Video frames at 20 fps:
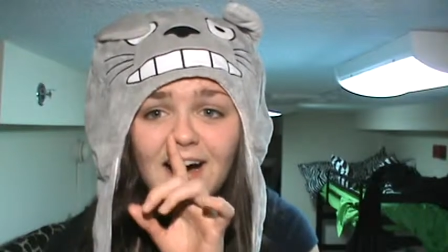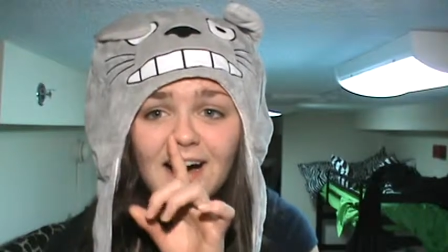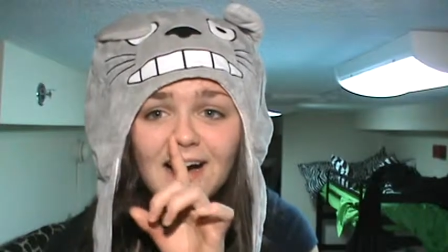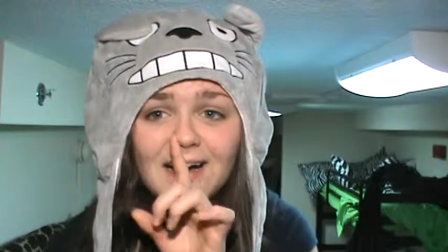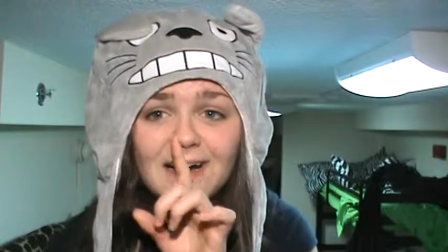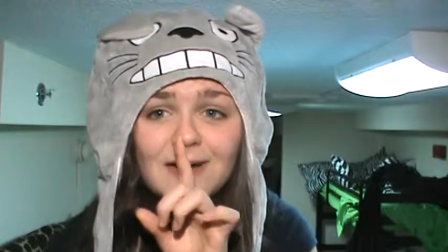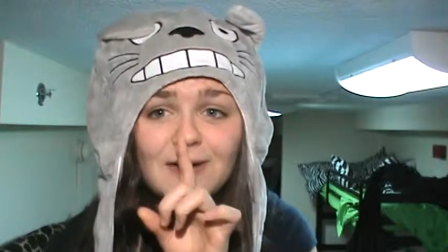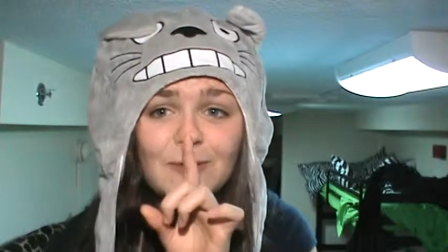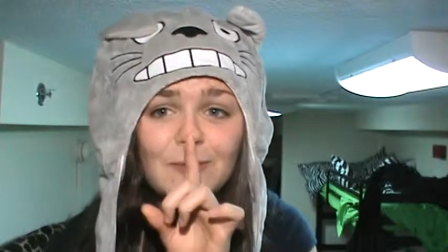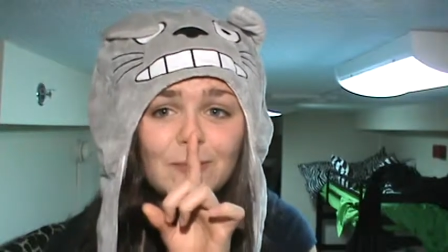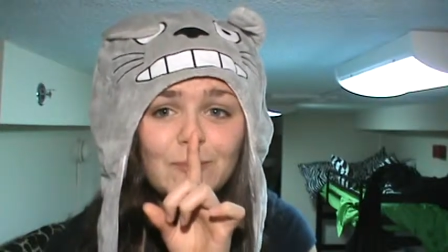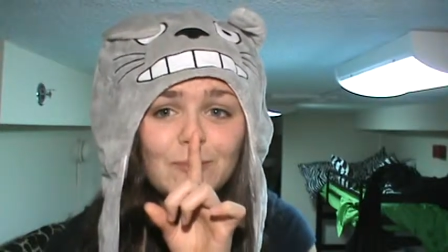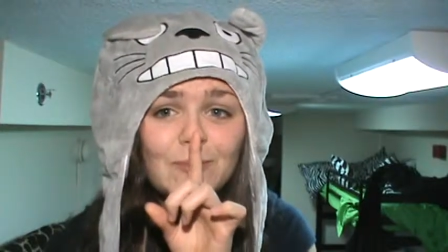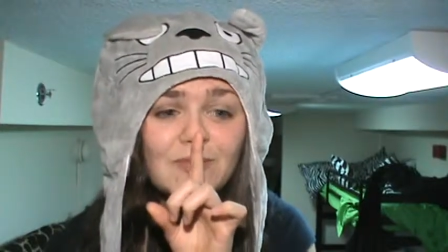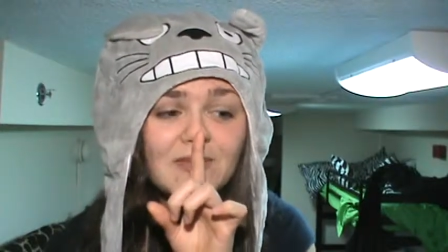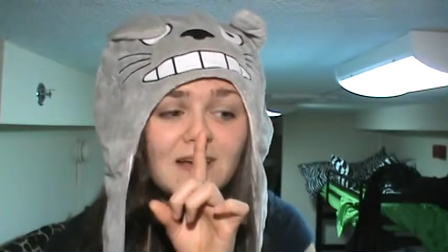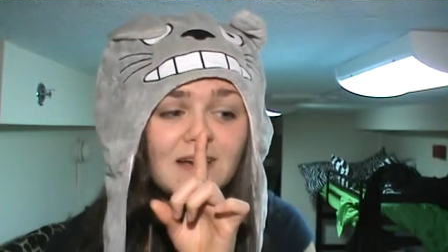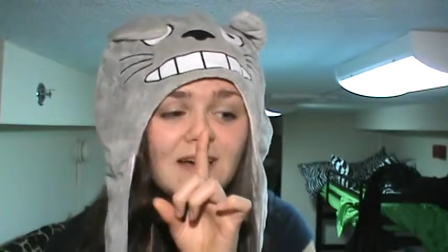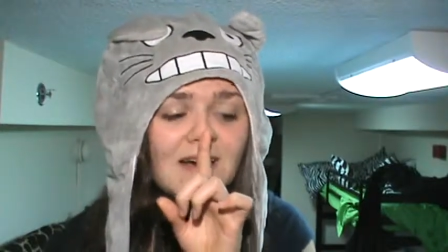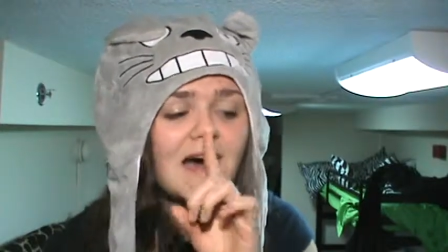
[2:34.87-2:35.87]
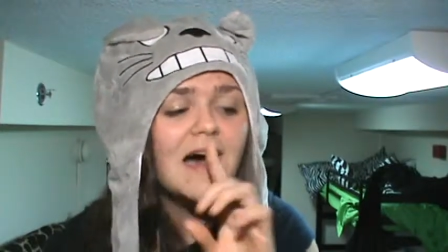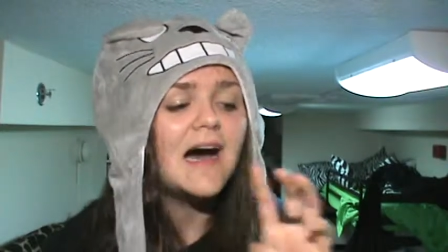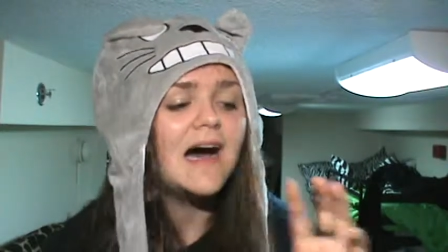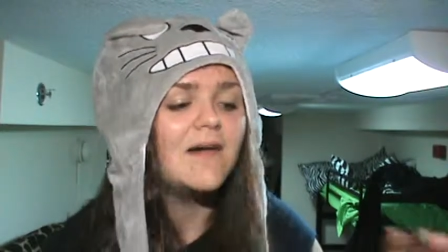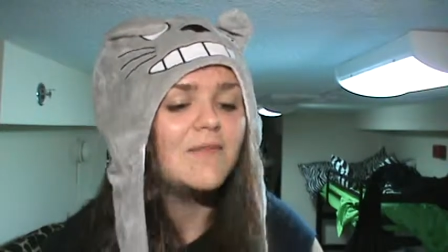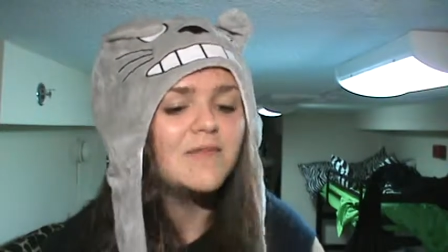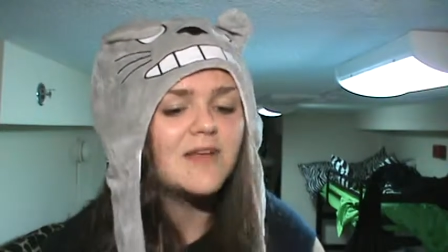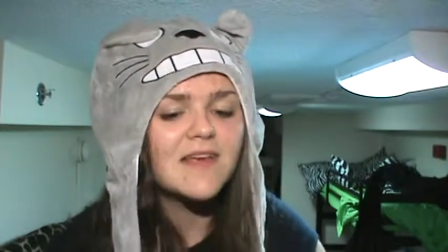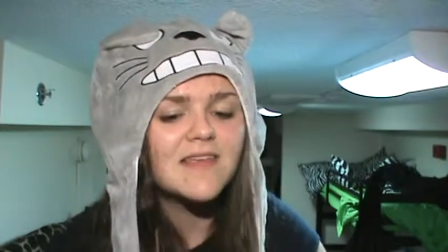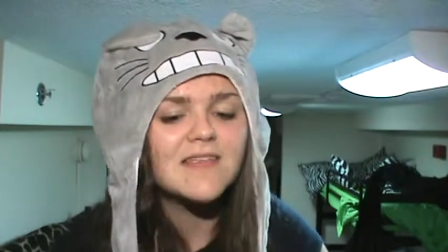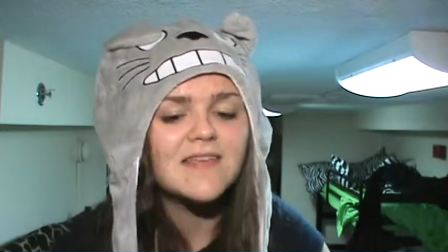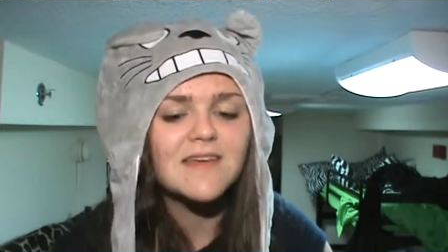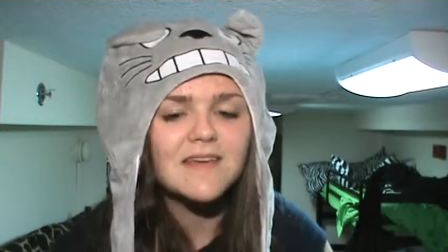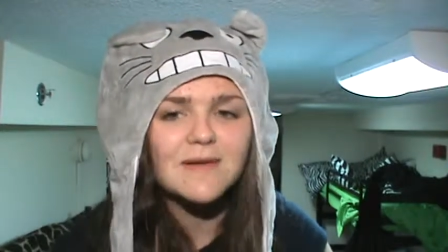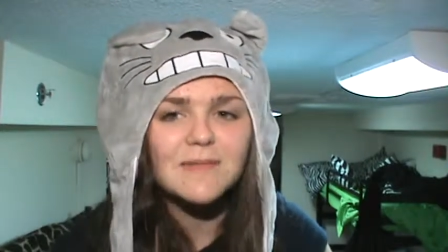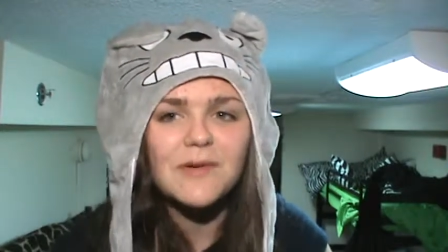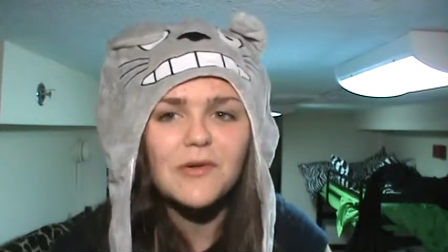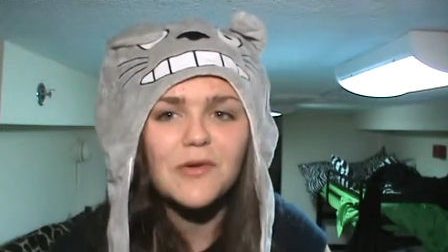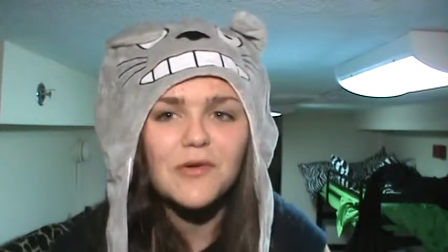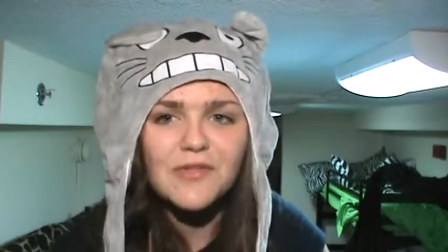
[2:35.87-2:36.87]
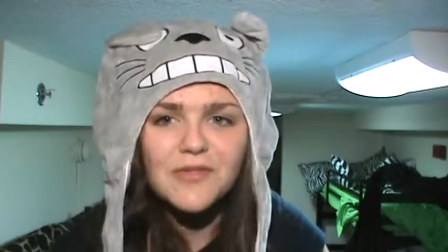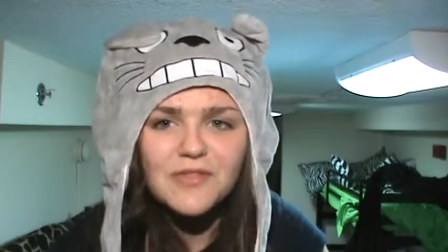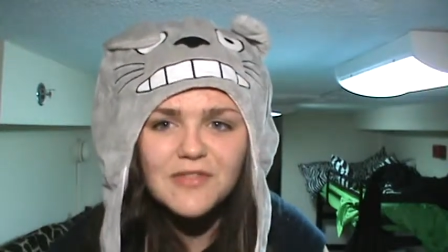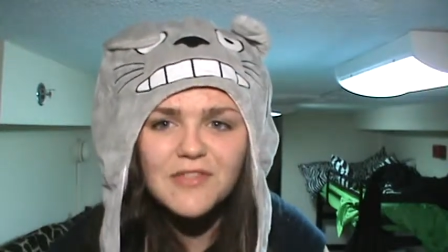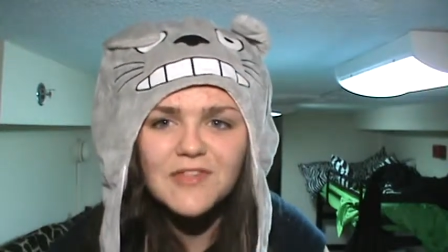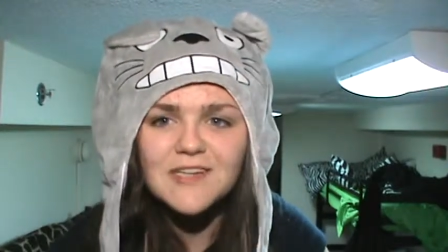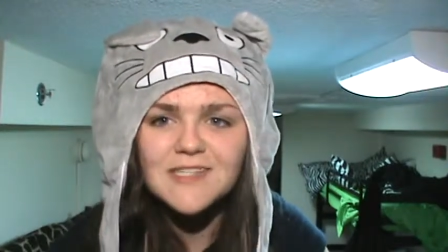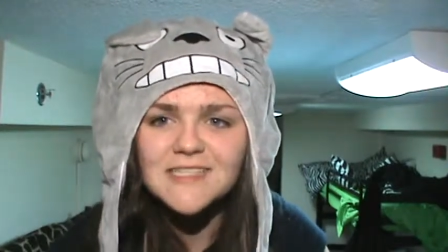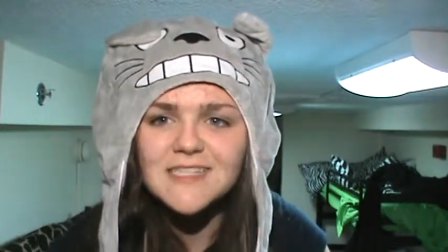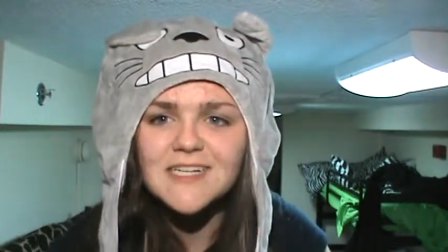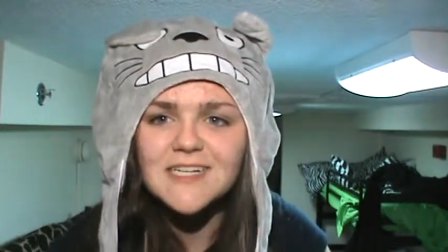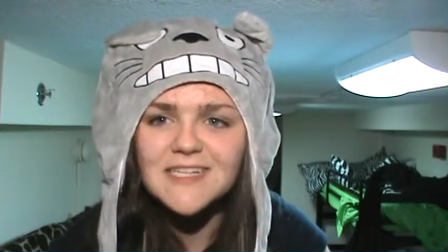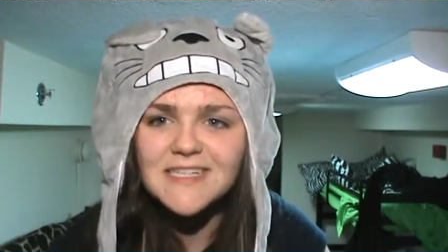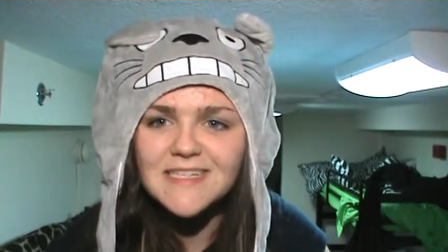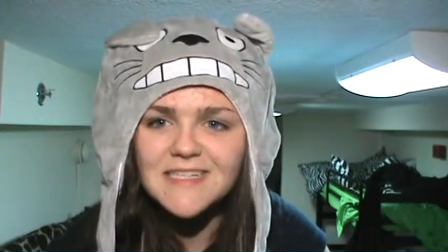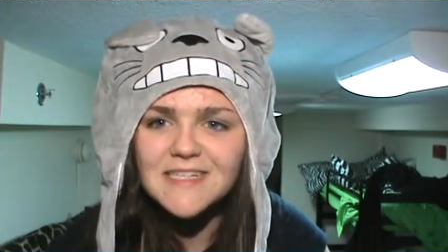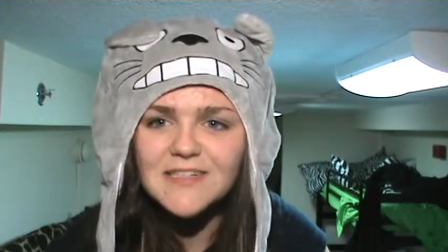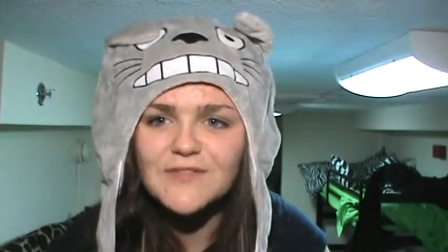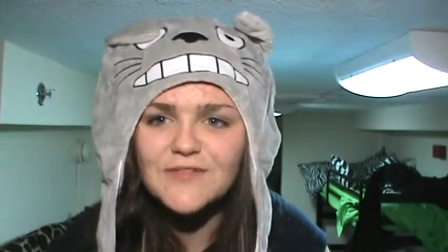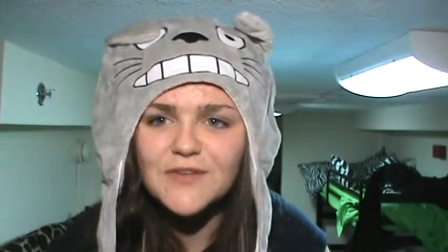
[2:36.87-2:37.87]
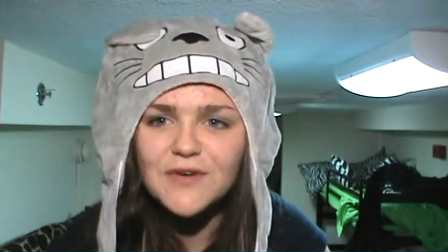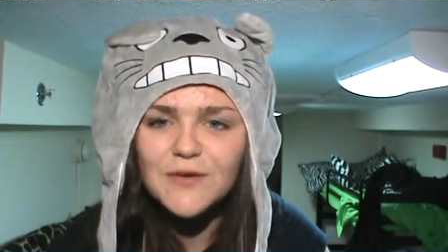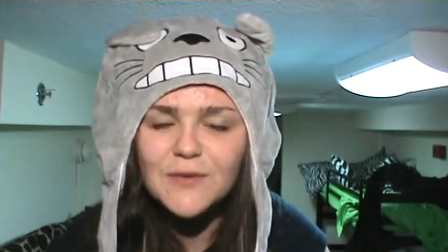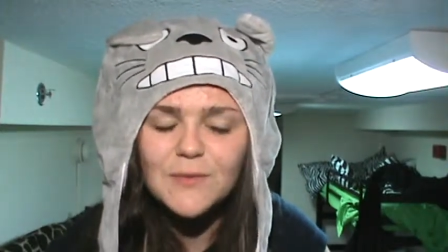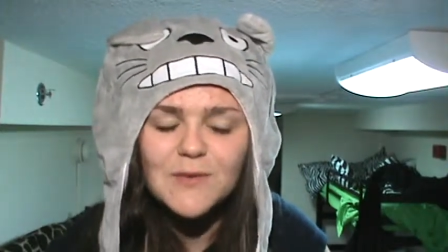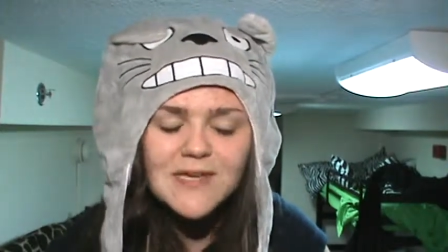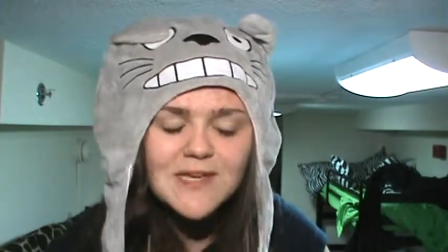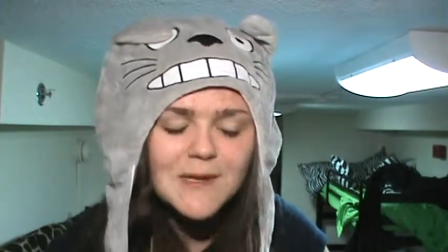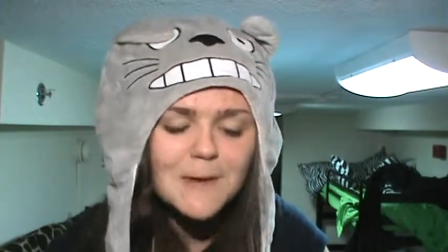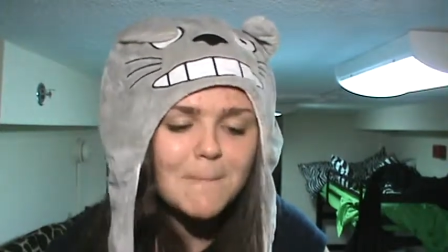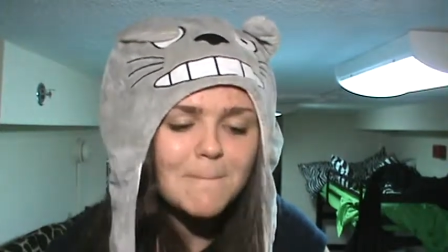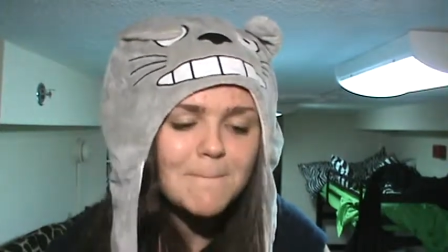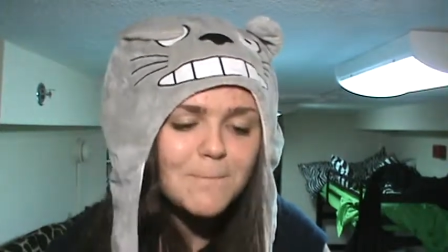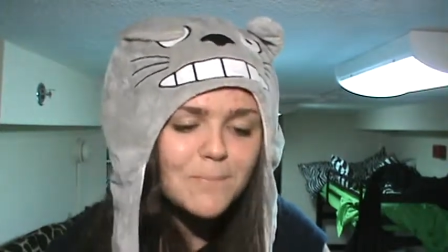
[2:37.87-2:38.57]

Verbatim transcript: Um I'm like thinking about all the things that I need for a week.